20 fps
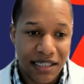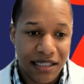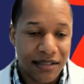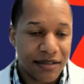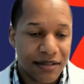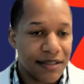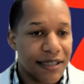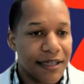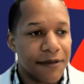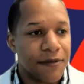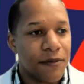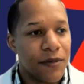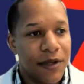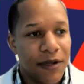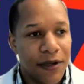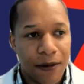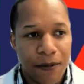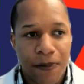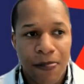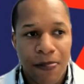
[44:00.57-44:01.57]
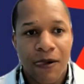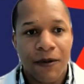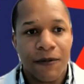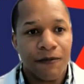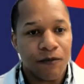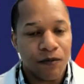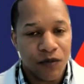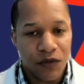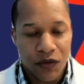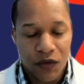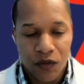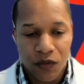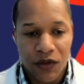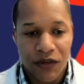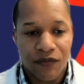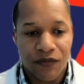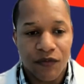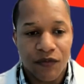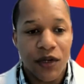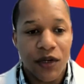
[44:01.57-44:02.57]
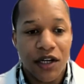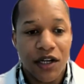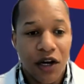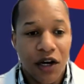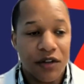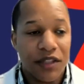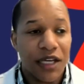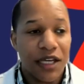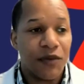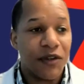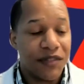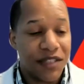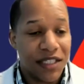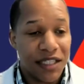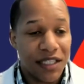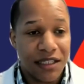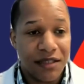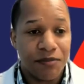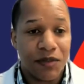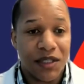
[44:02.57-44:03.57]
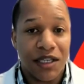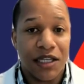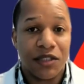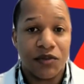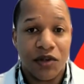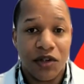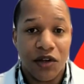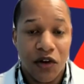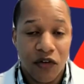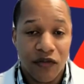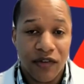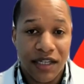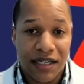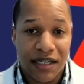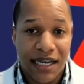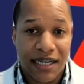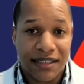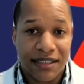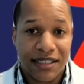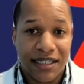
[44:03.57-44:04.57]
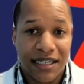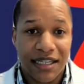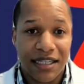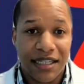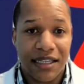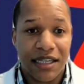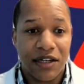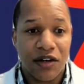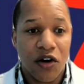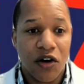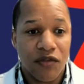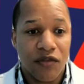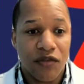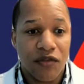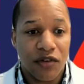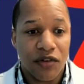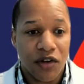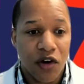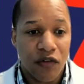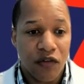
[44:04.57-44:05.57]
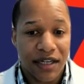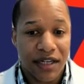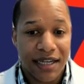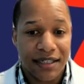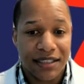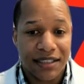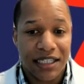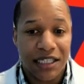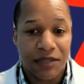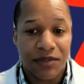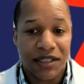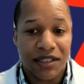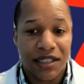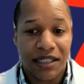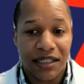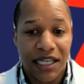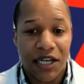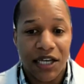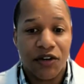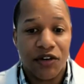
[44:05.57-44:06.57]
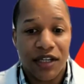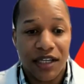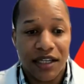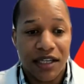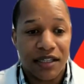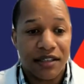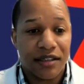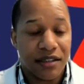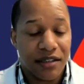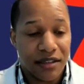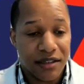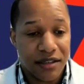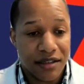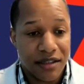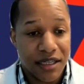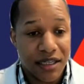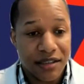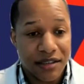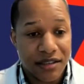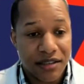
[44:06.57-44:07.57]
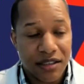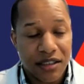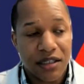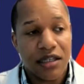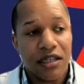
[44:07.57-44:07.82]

It's like, well, we know that we've seen kids with COVID-19 get over COVID-19, but then later get this.